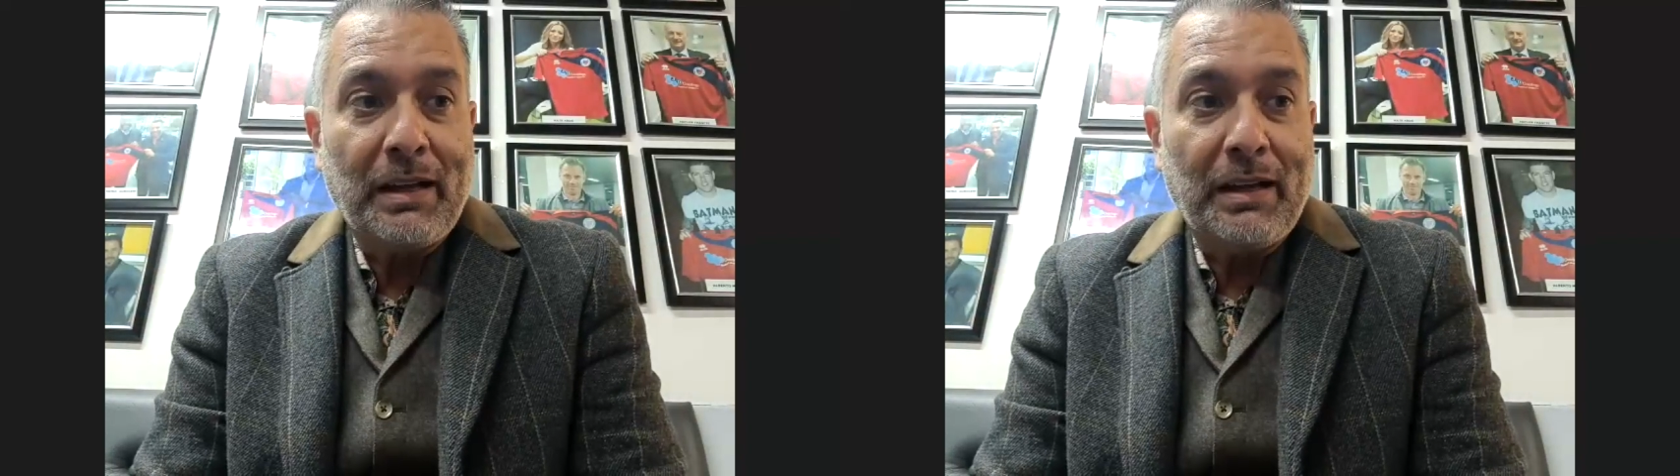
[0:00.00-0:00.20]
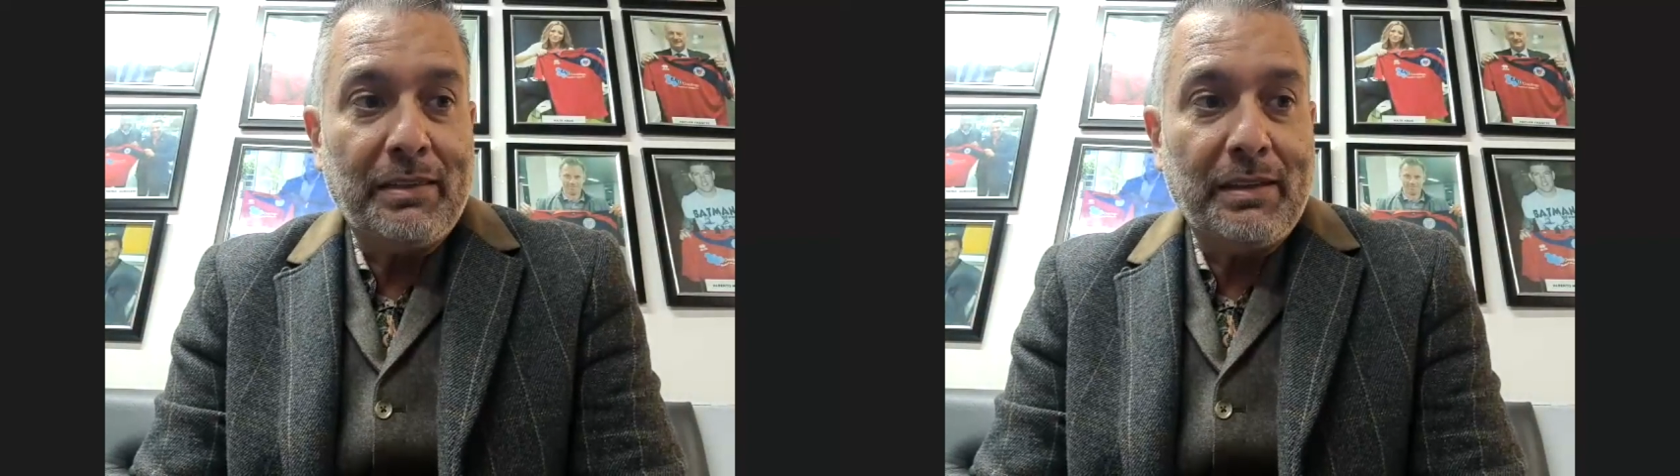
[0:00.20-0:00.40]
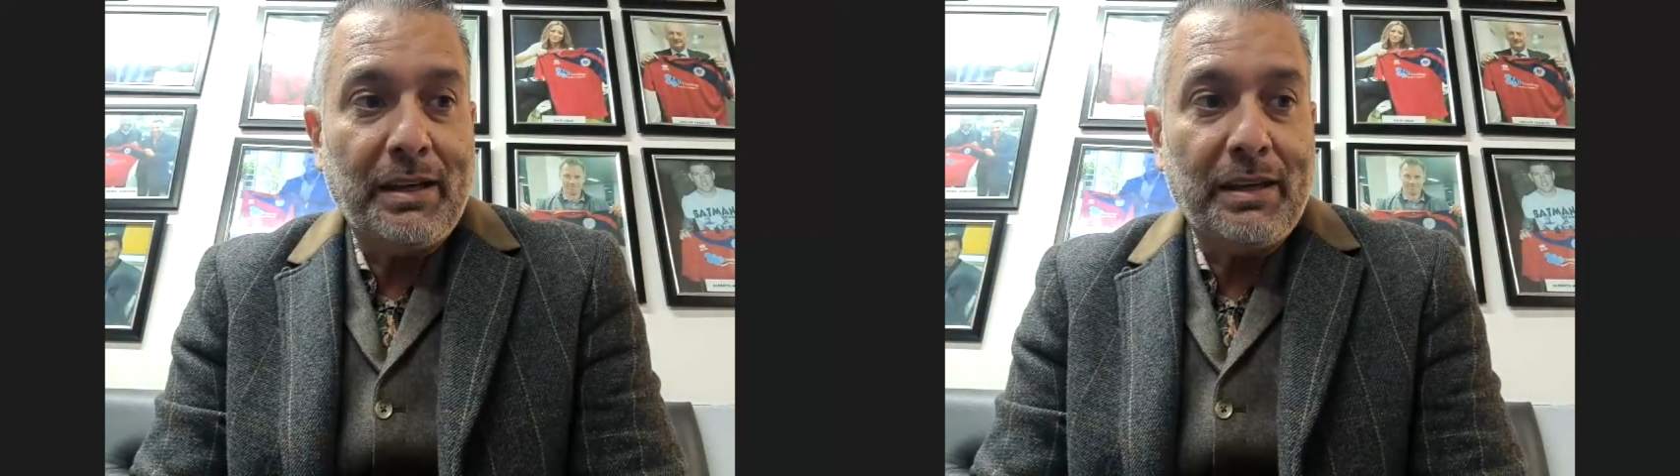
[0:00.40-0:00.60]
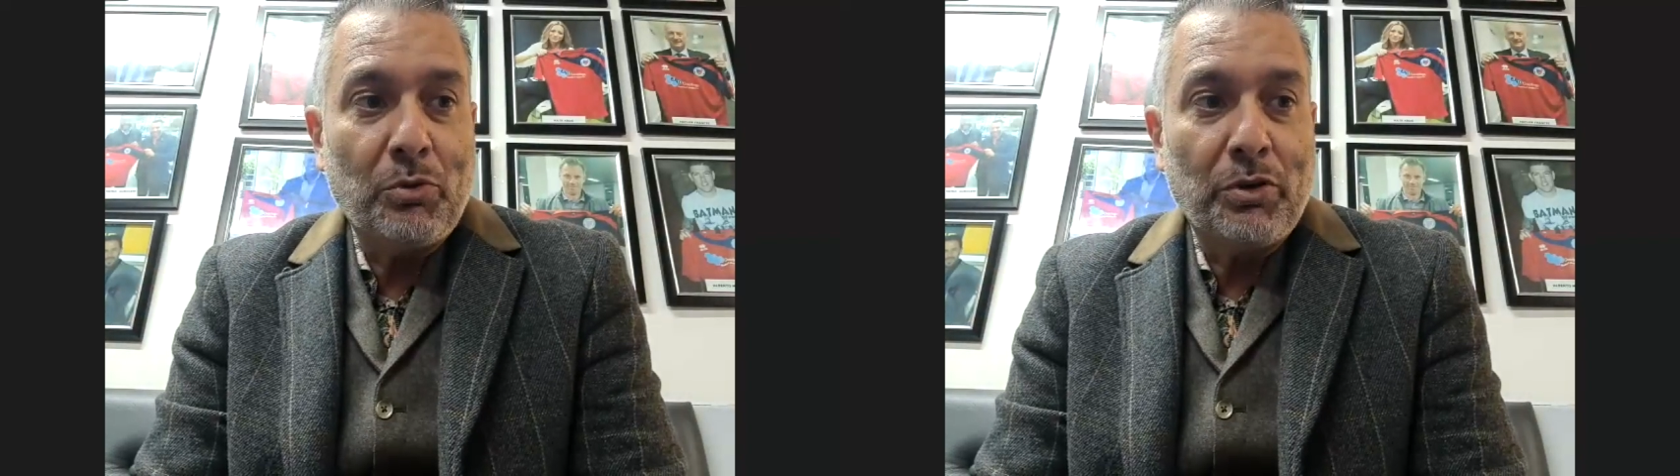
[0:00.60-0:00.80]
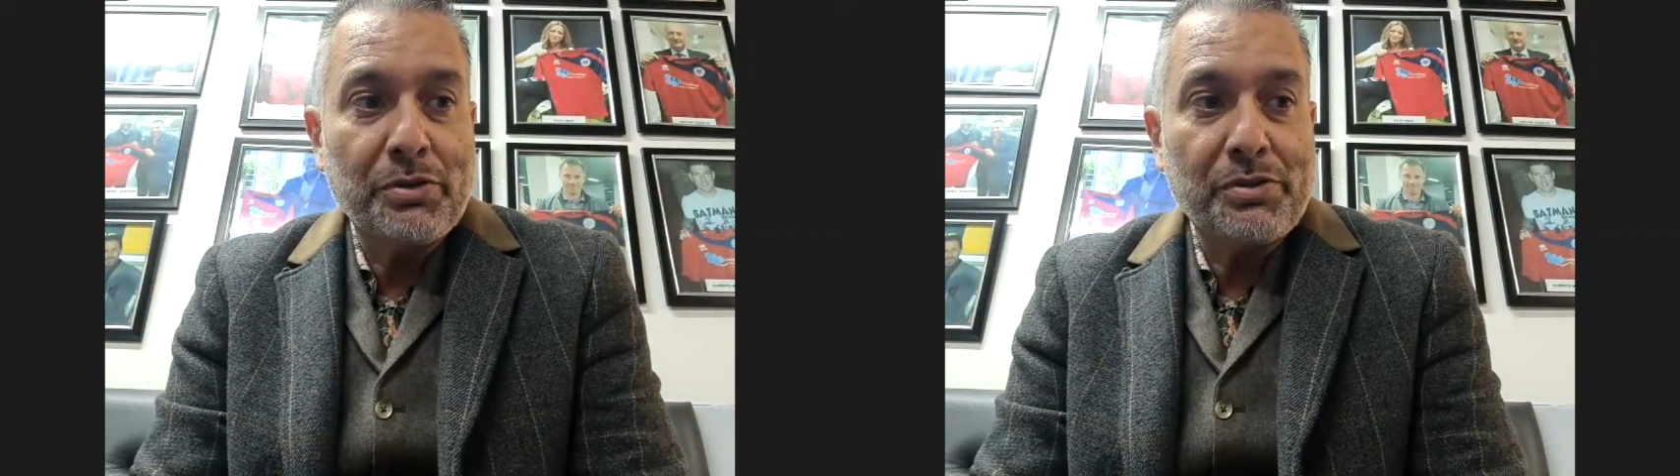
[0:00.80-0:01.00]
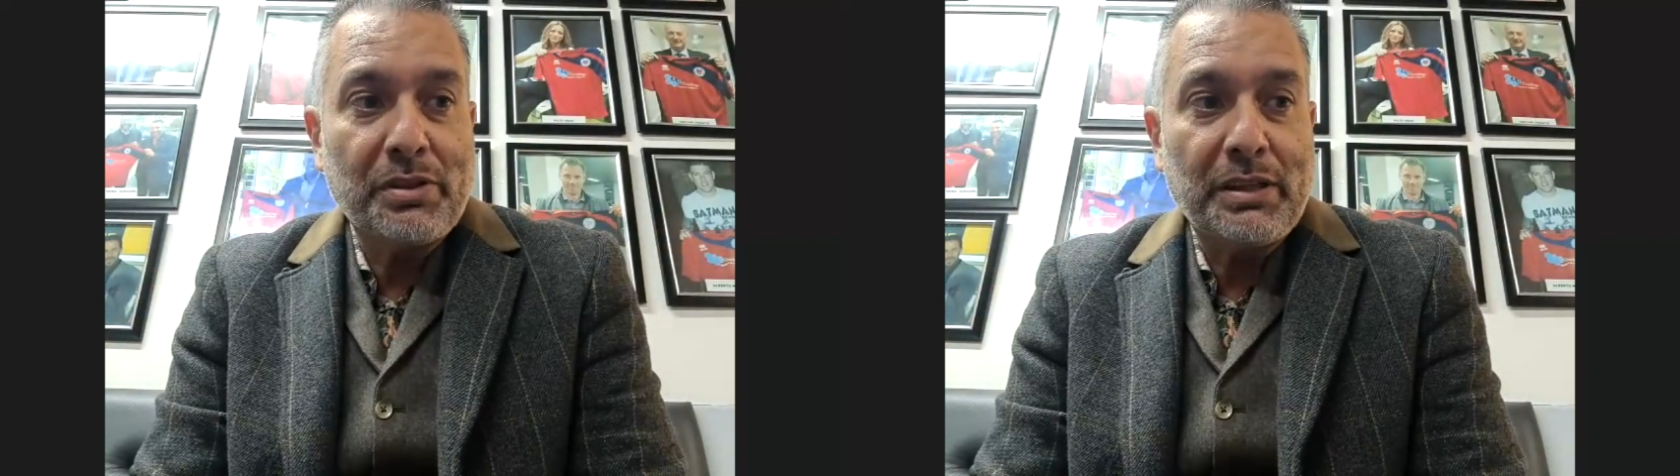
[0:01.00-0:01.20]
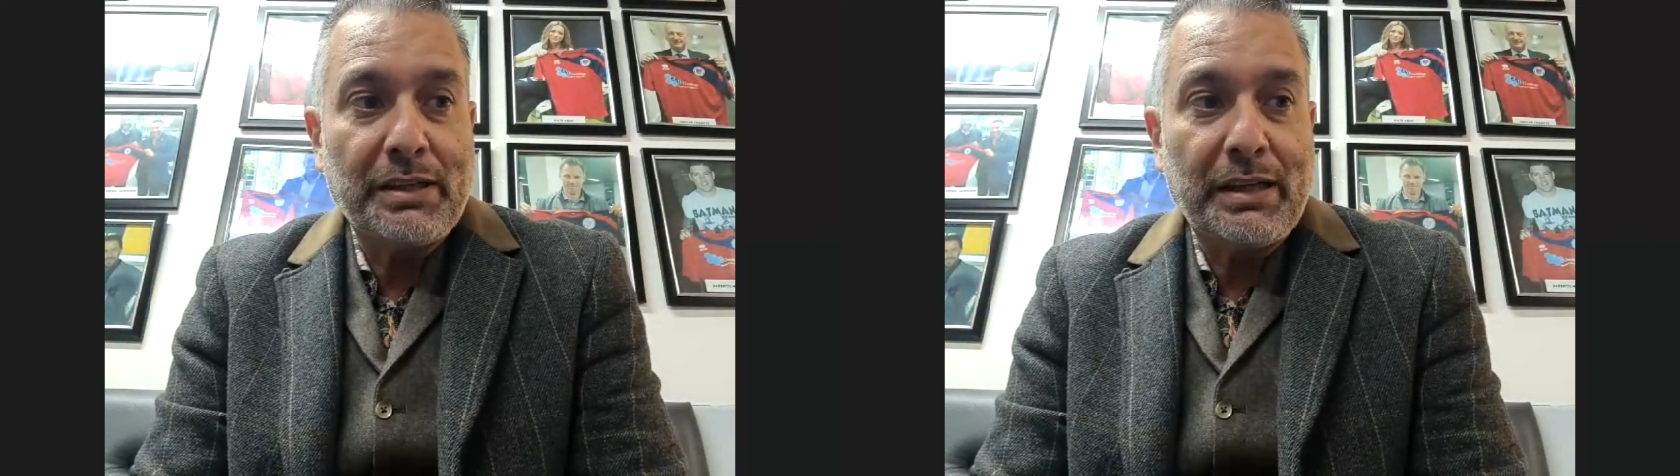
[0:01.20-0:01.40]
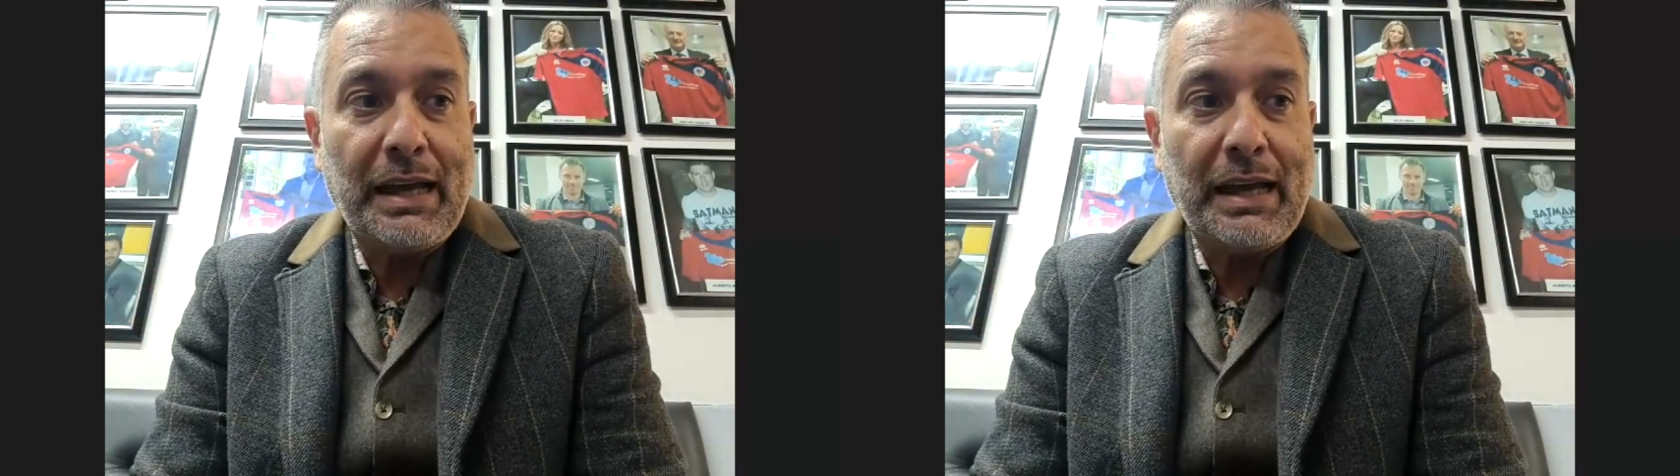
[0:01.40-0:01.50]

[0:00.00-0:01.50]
And there was the